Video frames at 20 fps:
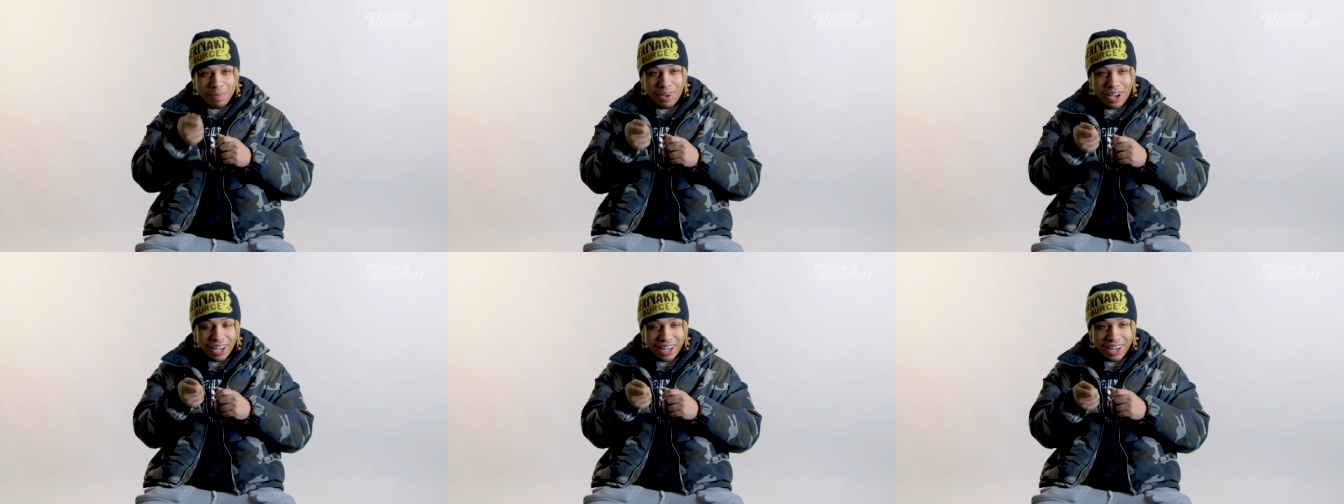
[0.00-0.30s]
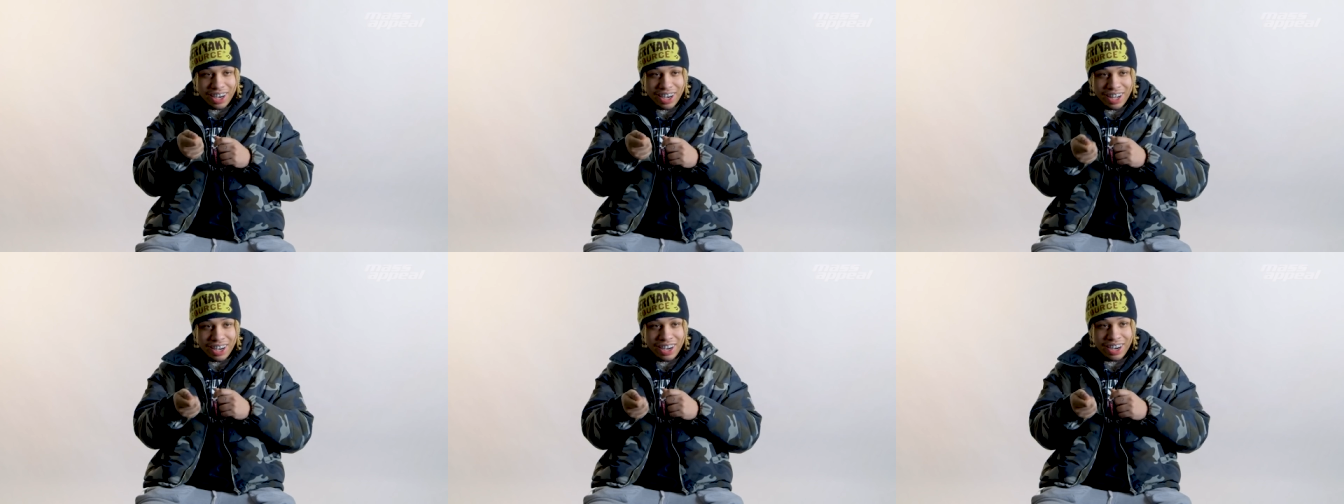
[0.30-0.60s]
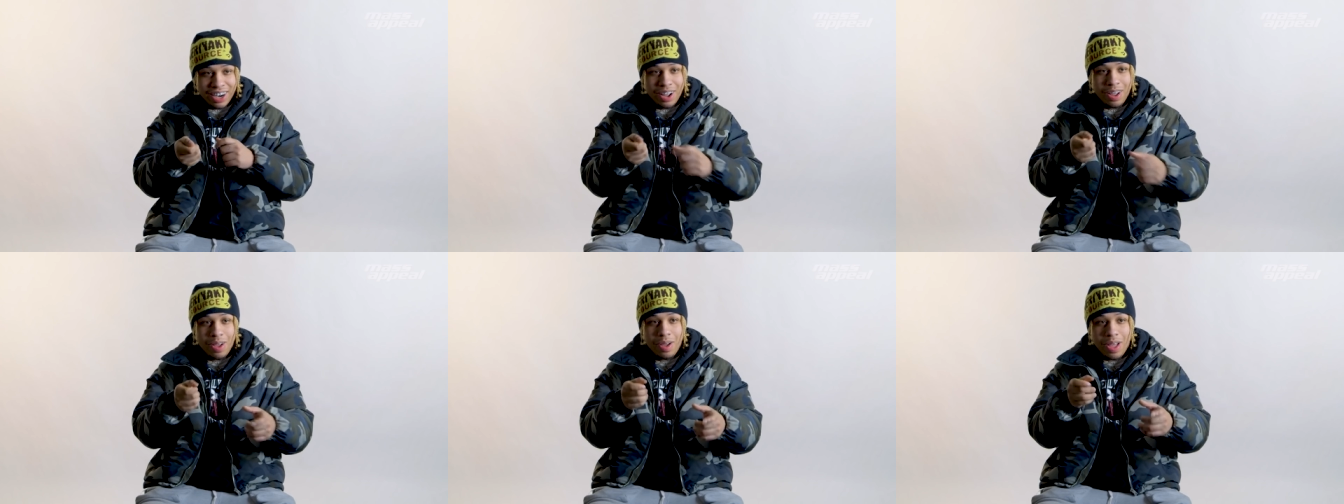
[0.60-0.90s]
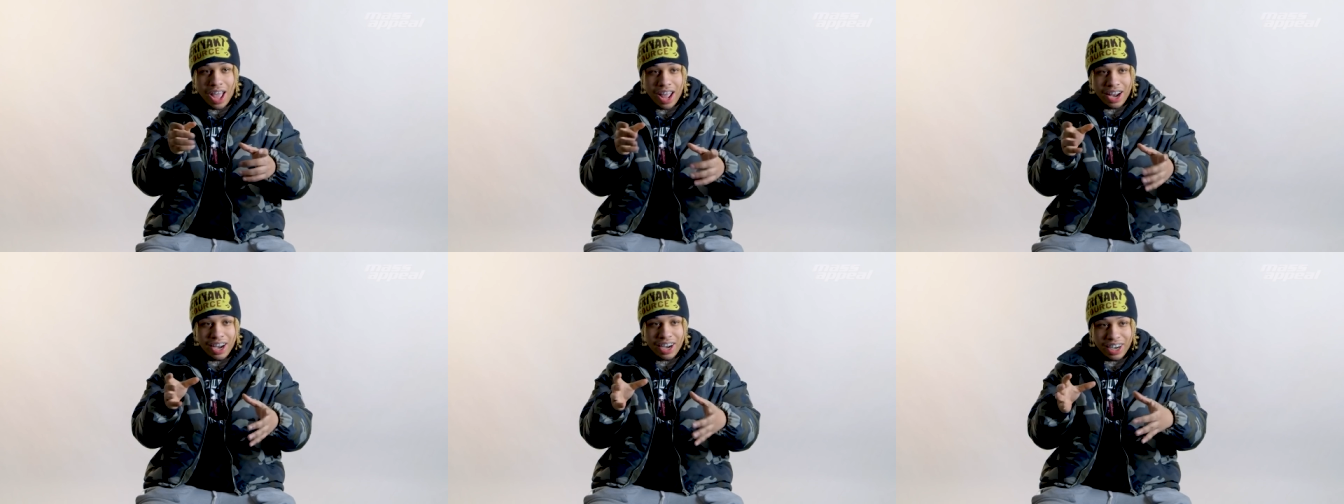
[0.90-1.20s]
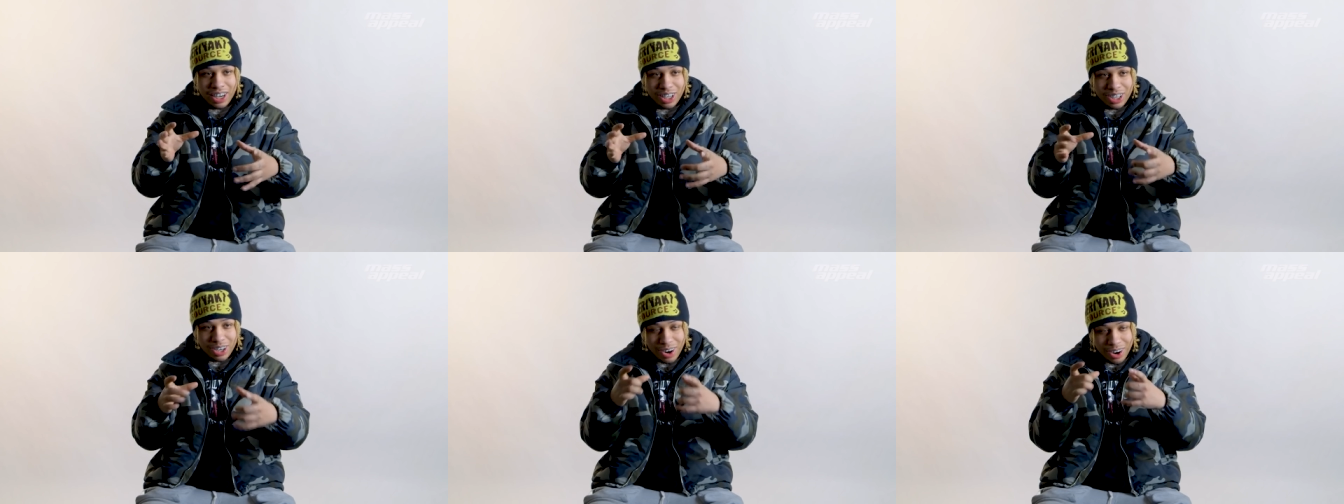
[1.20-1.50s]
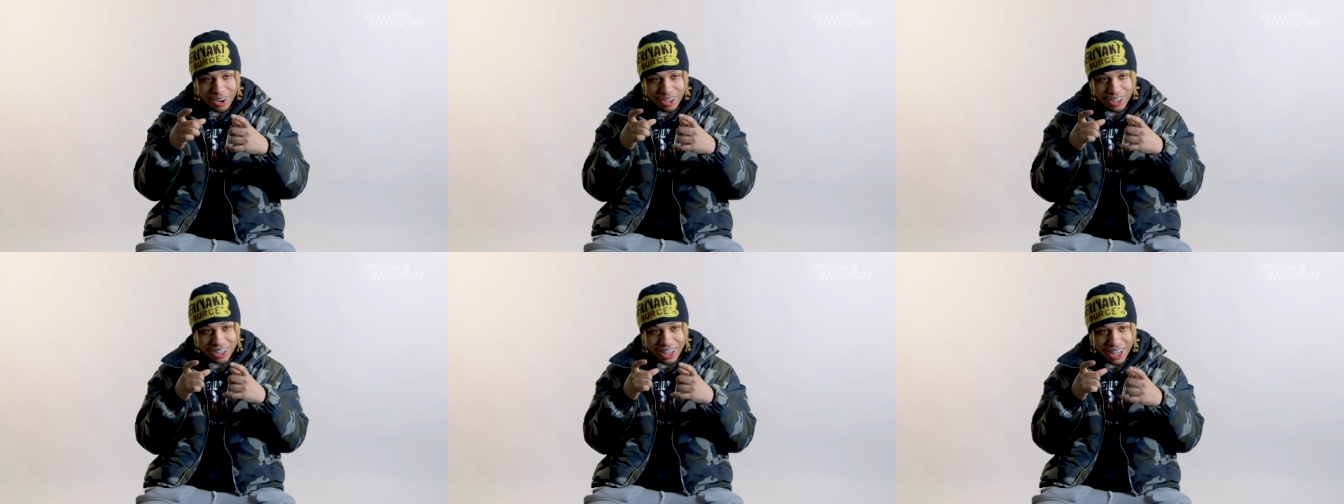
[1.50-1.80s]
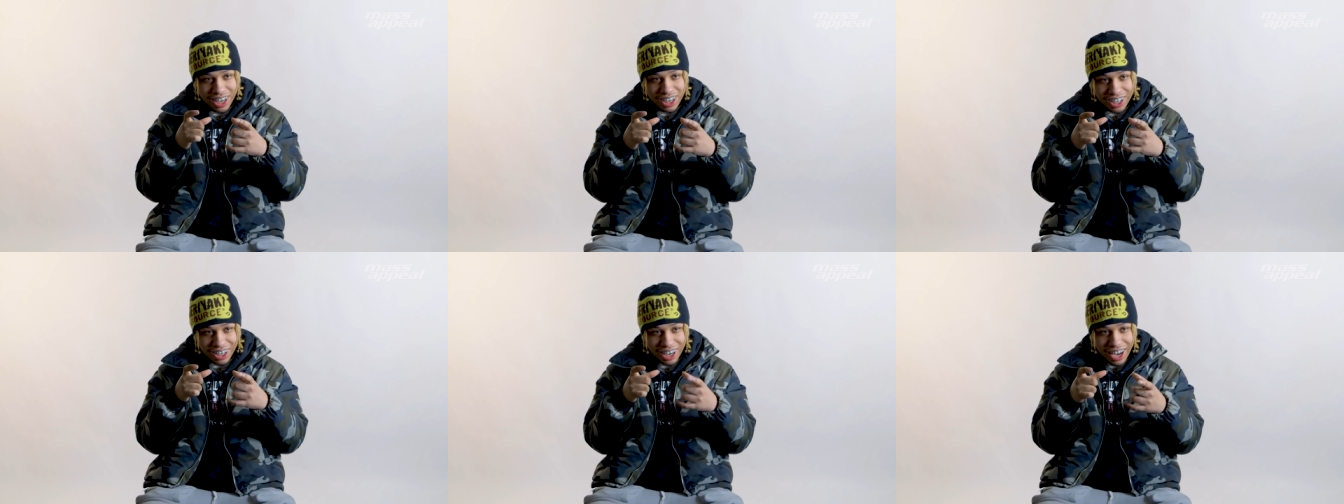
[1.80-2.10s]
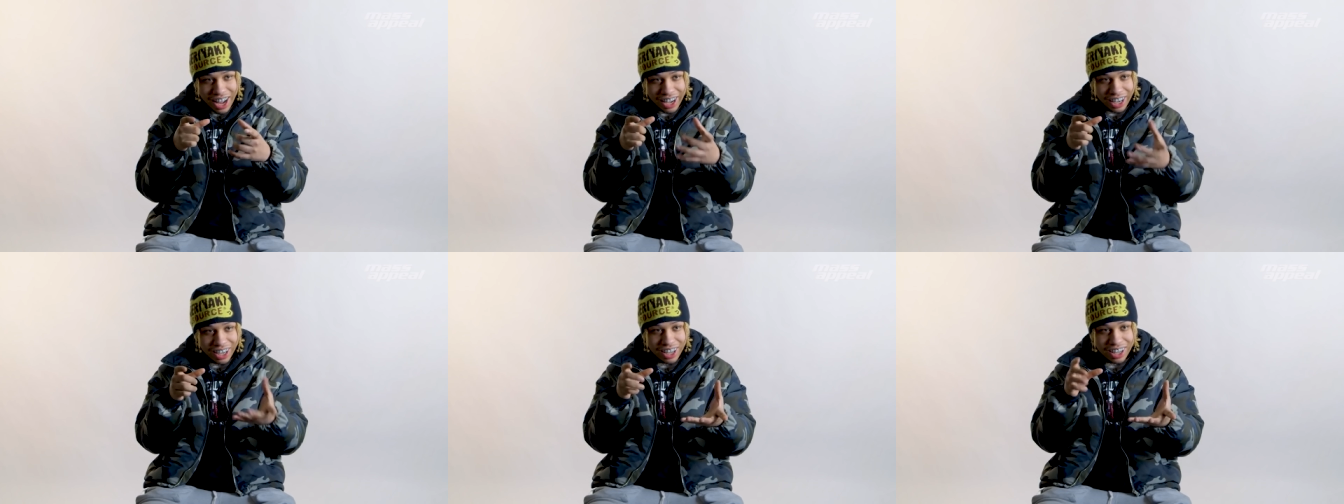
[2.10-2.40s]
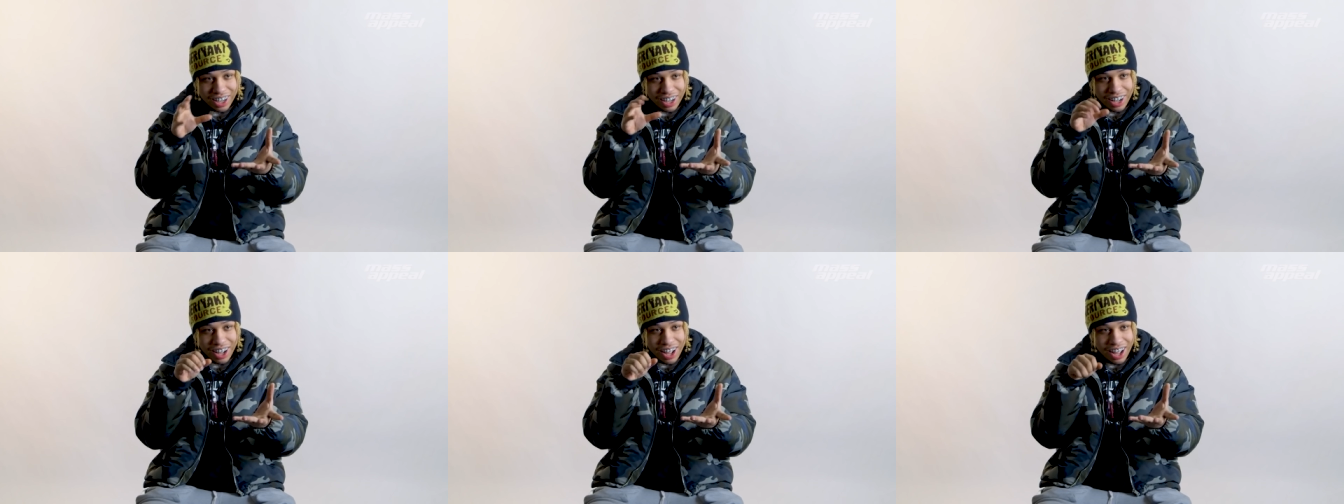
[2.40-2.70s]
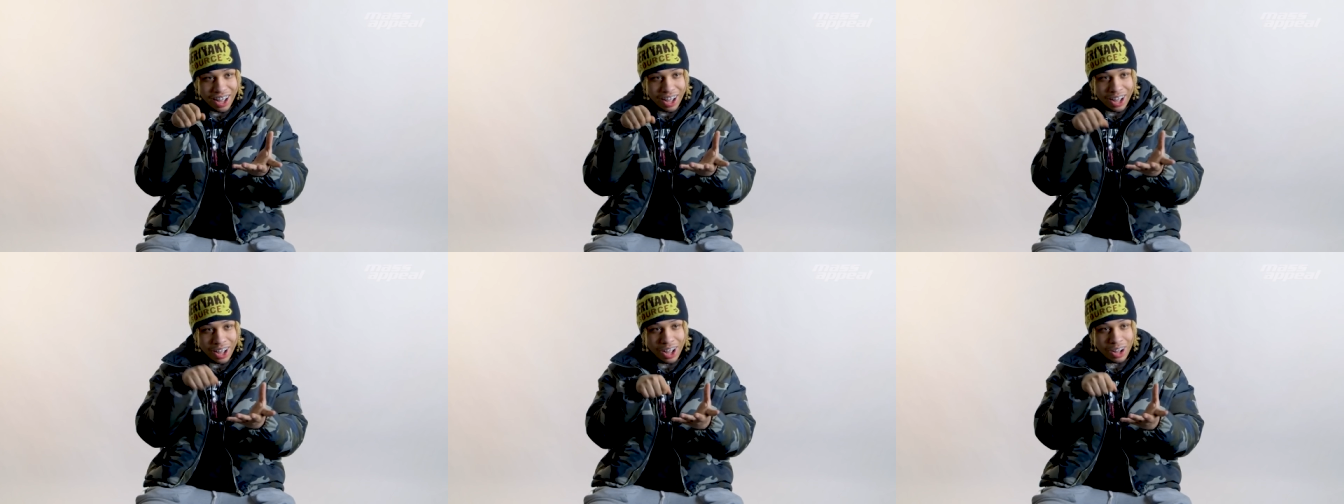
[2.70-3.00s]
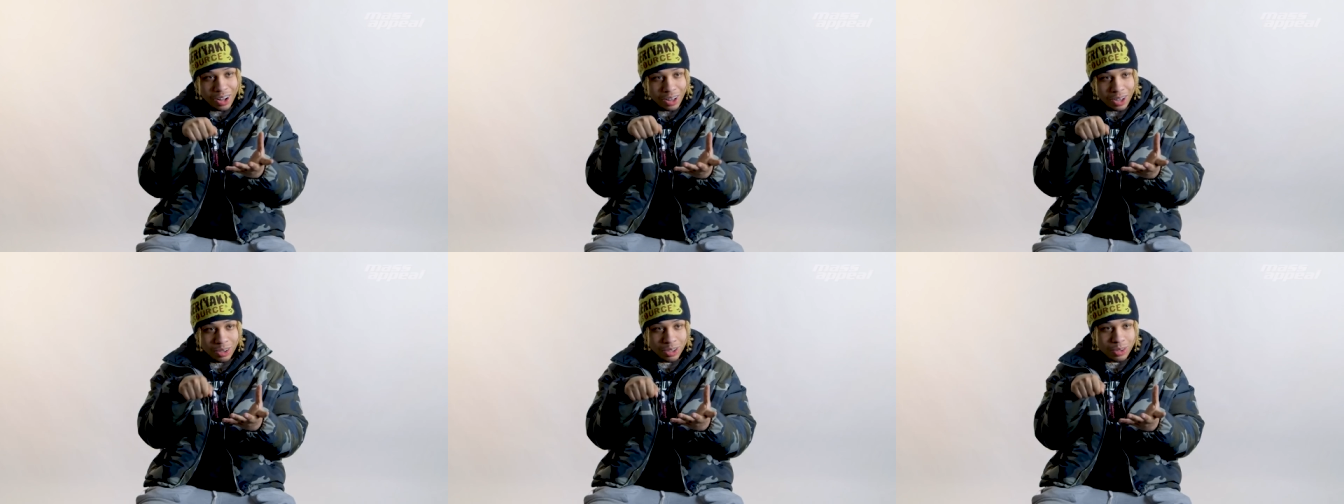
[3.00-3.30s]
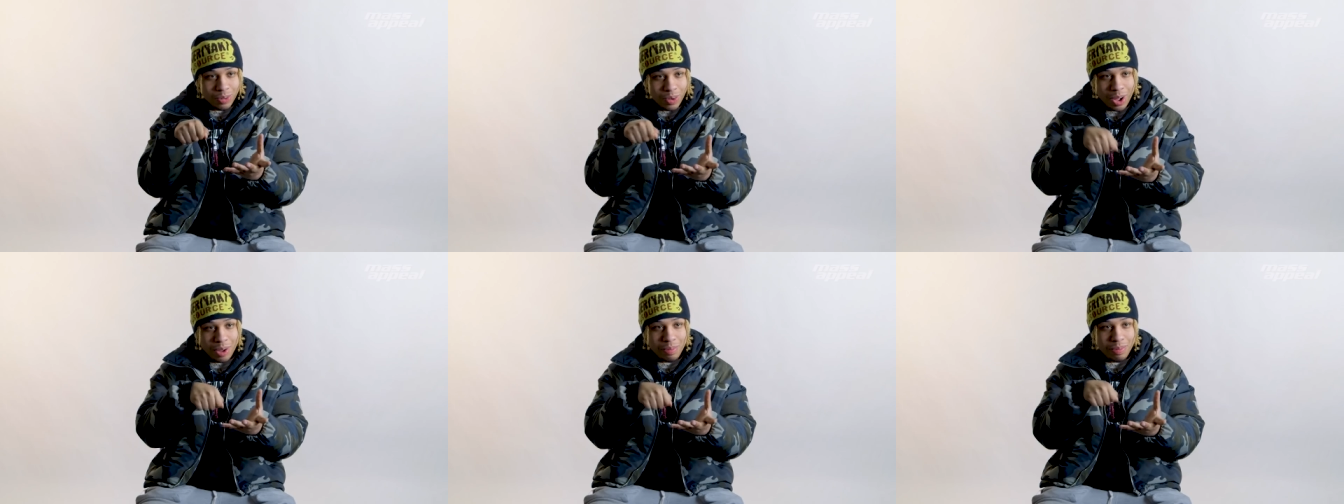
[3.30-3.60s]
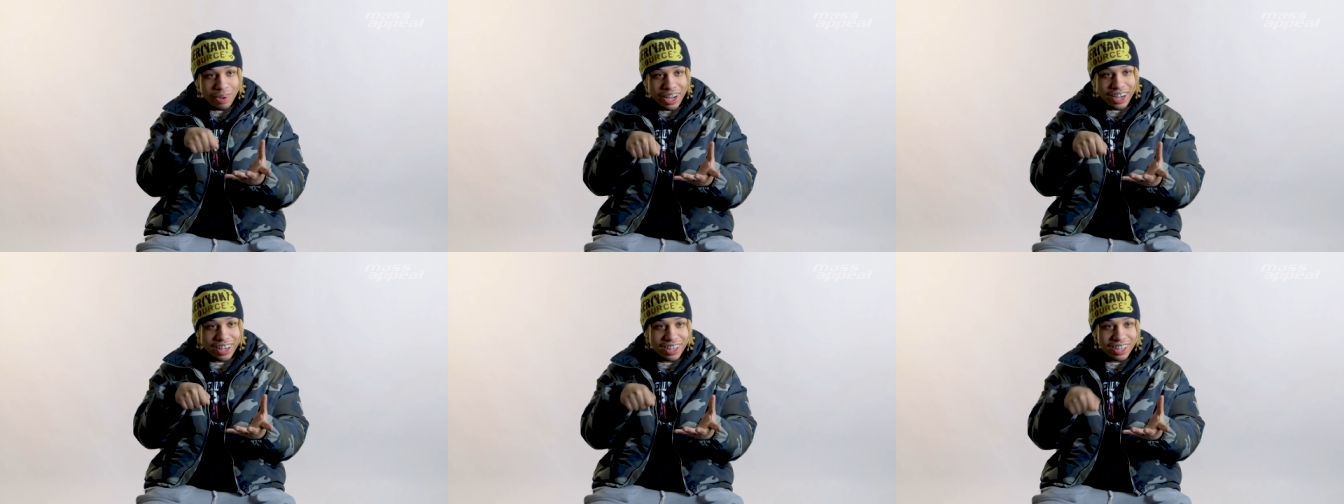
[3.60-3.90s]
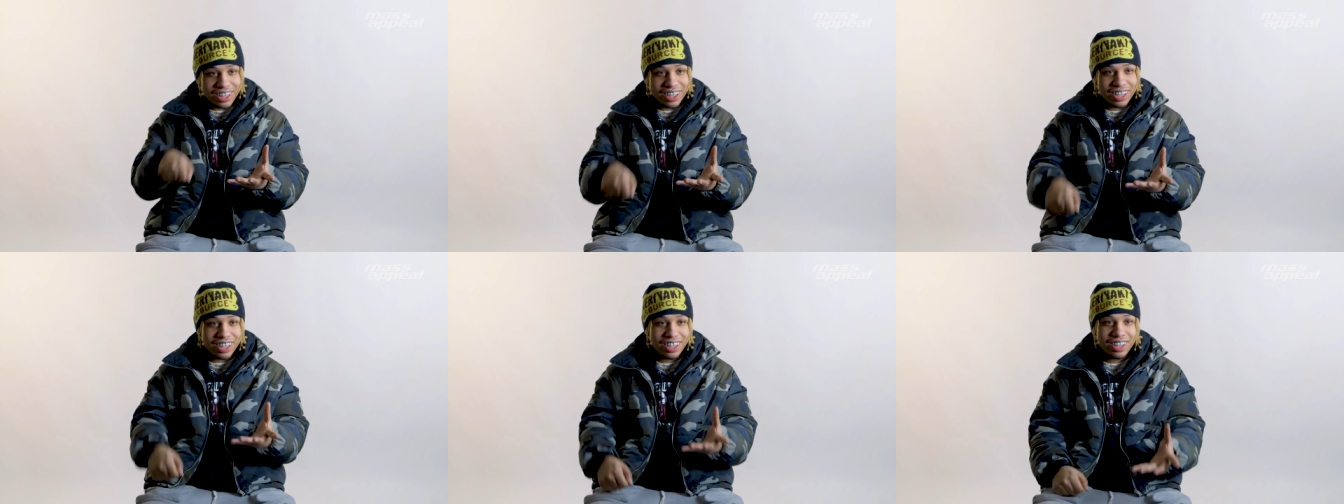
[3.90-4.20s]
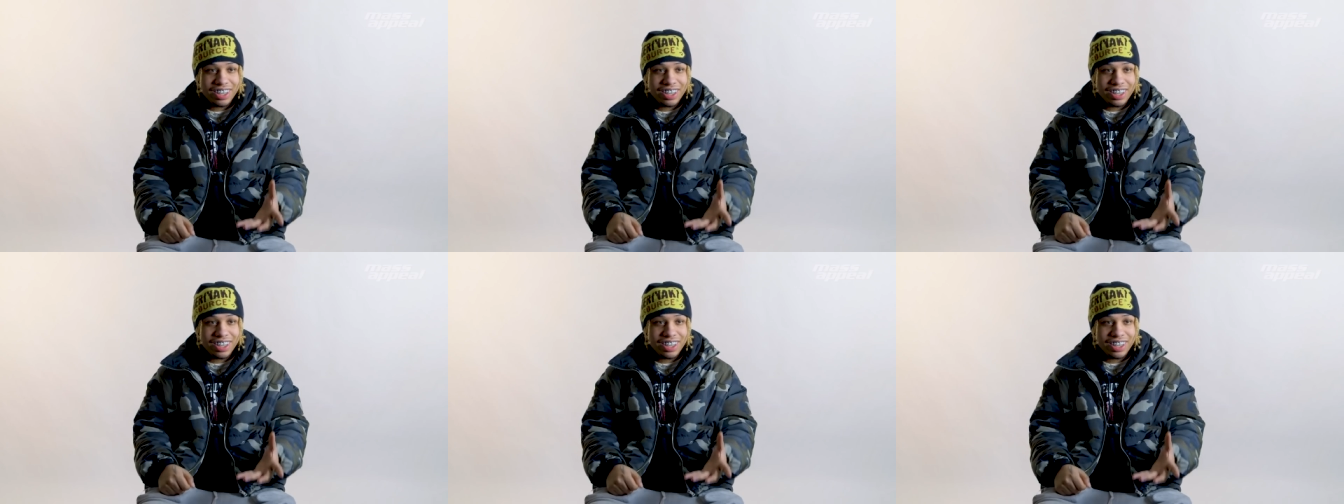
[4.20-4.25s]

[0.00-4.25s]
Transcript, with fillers: plug it in and then it turns into like uh, those wall plugs.